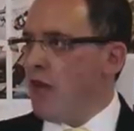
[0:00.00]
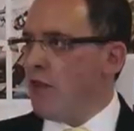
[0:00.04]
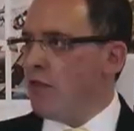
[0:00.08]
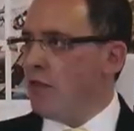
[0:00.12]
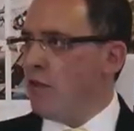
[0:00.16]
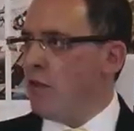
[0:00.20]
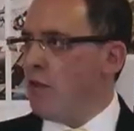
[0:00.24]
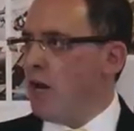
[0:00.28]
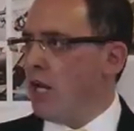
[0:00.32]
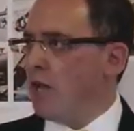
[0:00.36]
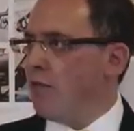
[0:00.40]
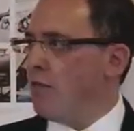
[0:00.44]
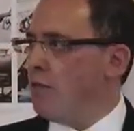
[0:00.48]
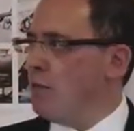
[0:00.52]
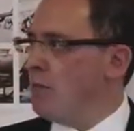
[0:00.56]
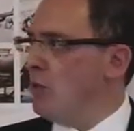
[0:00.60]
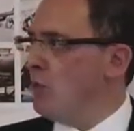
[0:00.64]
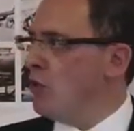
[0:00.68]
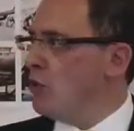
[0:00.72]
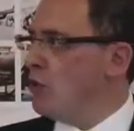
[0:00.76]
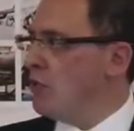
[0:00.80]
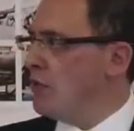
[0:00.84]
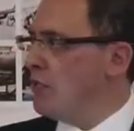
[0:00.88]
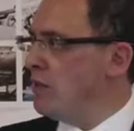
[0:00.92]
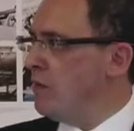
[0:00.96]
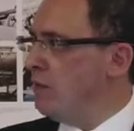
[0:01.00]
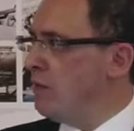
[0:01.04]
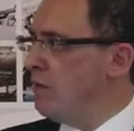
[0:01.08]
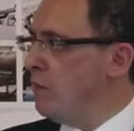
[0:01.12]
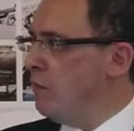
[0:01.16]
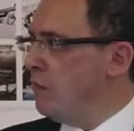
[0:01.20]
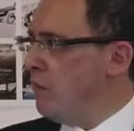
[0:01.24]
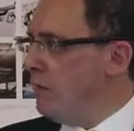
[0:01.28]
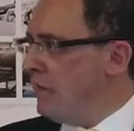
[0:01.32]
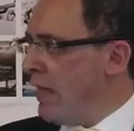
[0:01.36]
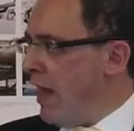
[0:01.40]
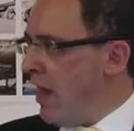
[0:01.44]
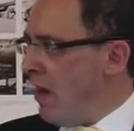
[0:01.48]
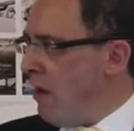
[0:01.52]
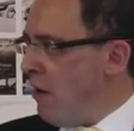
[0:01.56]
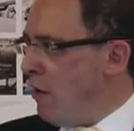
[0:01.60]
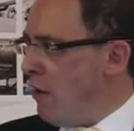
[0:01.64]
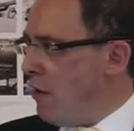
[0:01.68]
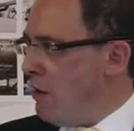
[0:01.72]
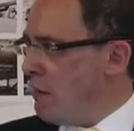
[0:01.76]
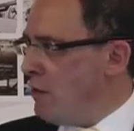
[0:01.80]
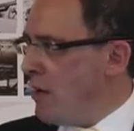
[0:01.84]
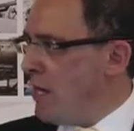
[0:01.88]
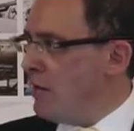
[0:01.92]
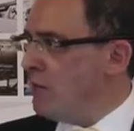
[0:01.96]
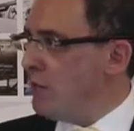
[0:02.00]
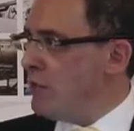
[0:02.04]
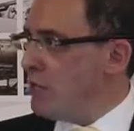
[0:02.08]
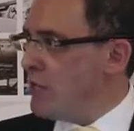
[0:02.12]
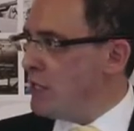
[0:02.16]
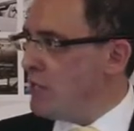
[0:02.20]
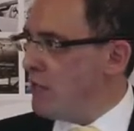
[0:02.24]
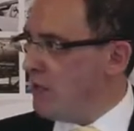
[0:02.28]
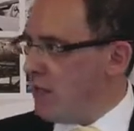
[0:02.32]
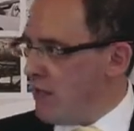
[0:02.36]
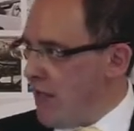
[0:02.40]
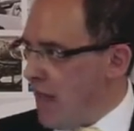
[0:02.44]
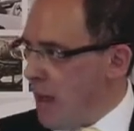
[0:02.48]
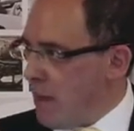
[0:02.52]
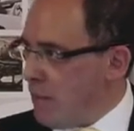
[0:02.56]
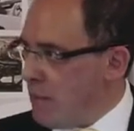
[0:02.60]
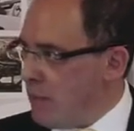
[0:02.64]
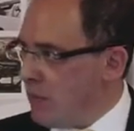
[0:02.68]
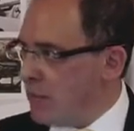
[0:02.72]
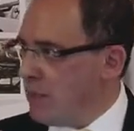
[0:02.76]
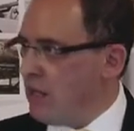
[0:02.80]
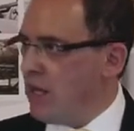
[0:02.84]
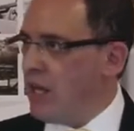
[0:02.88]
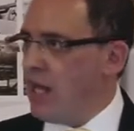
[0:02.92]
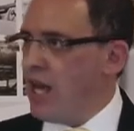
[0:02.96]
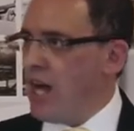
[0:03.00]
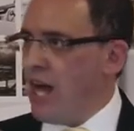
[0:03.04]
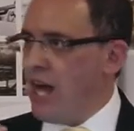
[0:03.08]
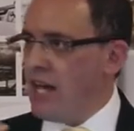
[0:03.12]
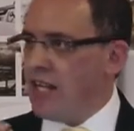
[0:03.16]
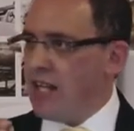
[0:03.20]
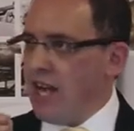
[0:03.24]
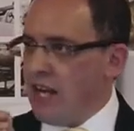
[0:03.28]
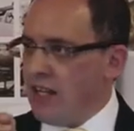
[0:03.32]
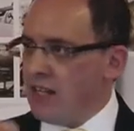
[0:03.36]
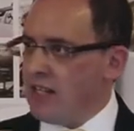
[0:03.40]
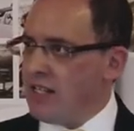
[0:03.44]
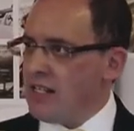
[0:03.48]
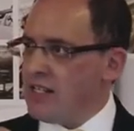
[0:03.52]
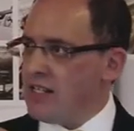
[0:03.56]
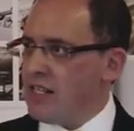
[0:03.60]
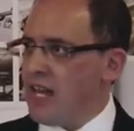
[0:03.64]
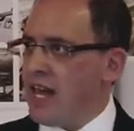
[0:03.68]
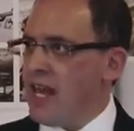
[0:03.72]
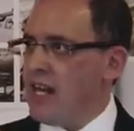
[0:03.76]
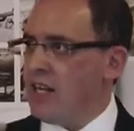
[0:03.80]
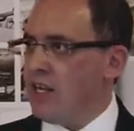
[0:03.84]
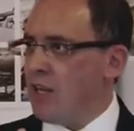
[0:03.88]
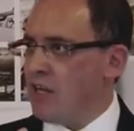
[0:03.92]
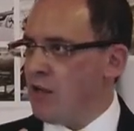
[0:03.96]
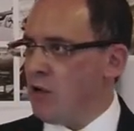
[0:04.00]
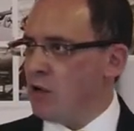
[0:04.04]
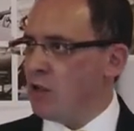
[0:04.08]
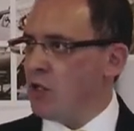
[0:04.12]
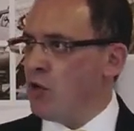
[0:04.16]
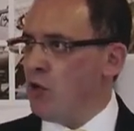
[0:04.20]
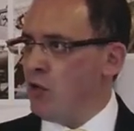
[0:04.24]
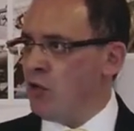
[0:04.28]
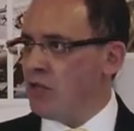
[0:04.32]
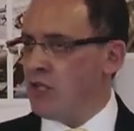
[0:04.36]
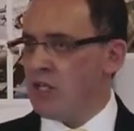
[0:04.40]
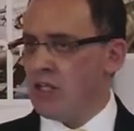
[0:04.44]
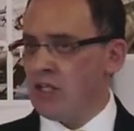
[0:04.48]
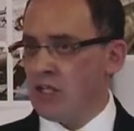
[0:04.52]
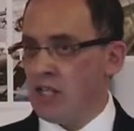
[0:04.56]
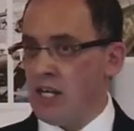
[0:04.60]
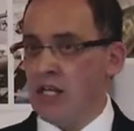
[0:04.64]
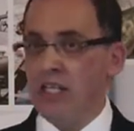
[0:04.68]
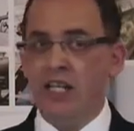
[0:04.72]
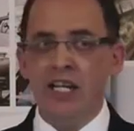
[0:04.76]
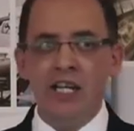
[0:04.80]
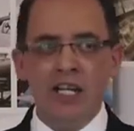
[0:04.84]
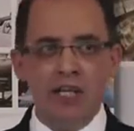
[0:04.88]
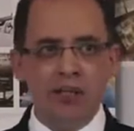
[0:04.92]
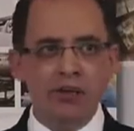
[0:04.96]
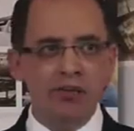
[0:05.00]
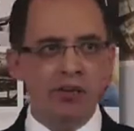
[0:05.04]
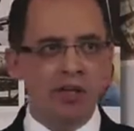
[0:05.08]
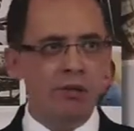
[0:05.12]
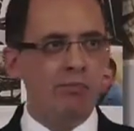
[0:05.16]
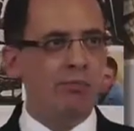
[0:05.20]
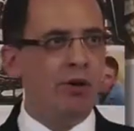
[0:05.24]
the relevant modules that are relevant to them and undertake a course of study, including